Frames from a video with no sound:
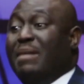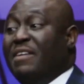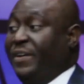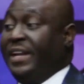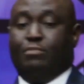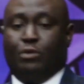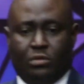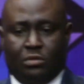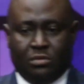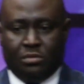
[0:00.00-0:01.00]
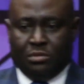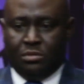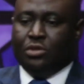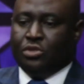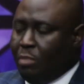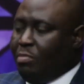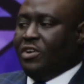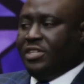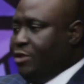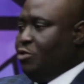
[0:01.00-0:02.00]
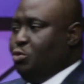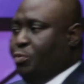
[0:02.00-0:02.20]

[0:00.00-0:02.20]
am available. Some of us, they know